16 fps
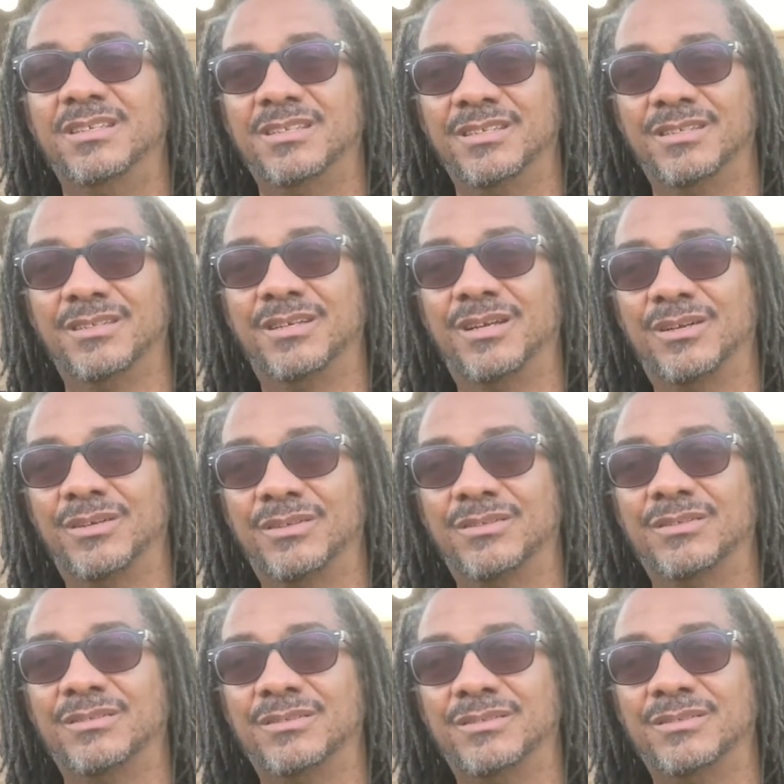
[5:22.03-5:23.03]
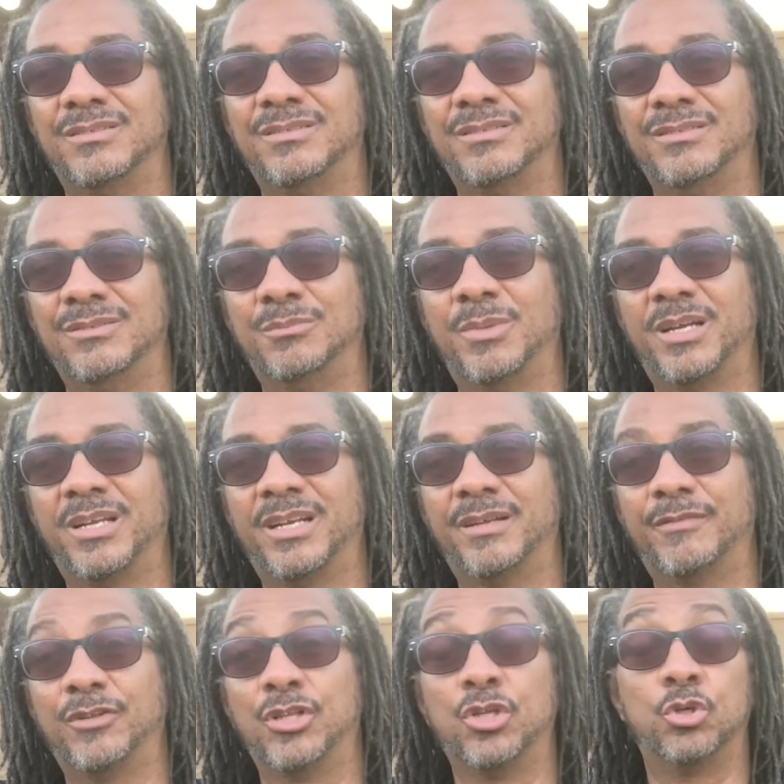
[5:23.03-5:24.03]
you know, you might
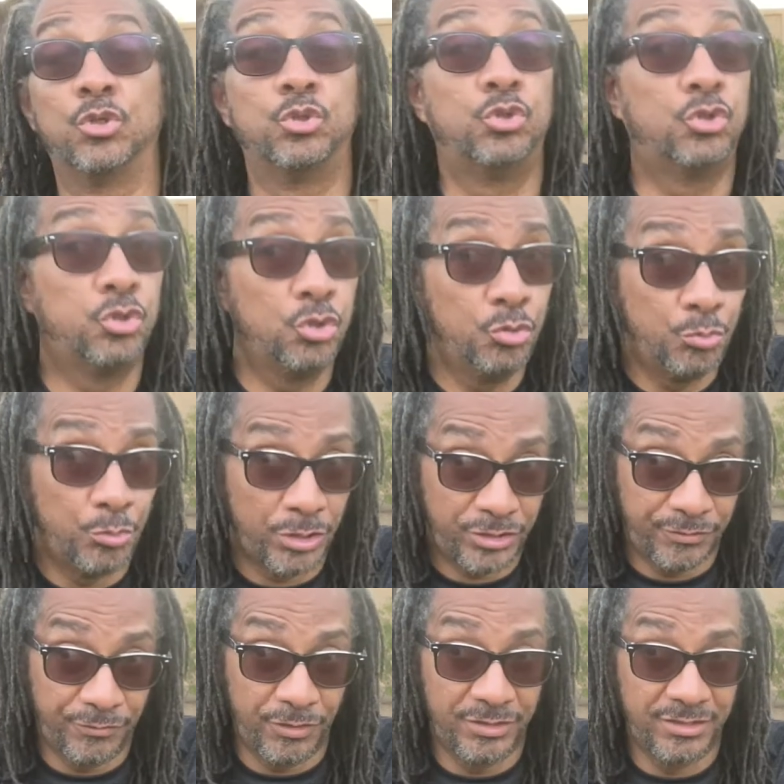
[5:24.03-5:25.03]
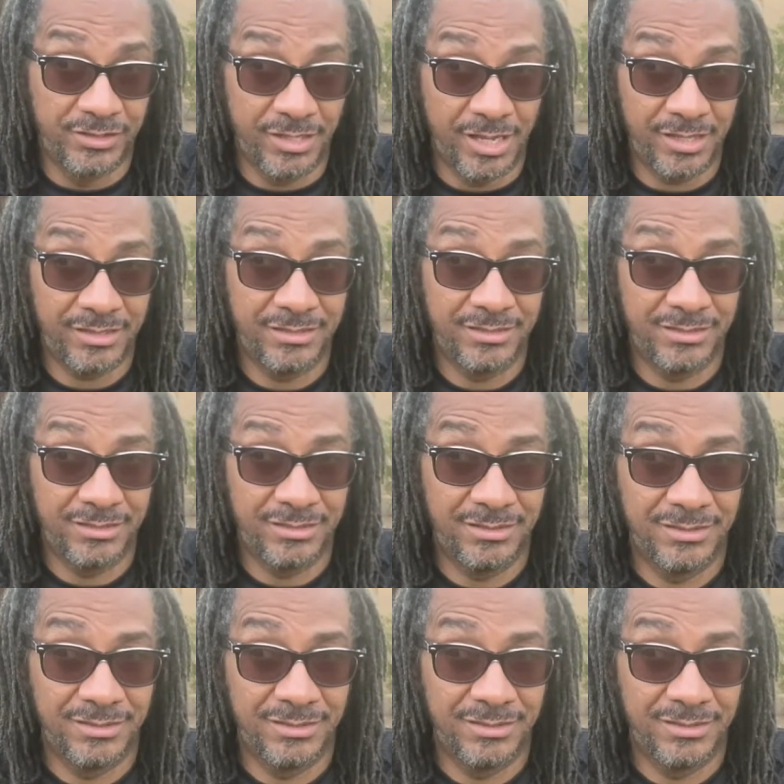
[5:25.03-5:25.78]
have a little too much fun sex.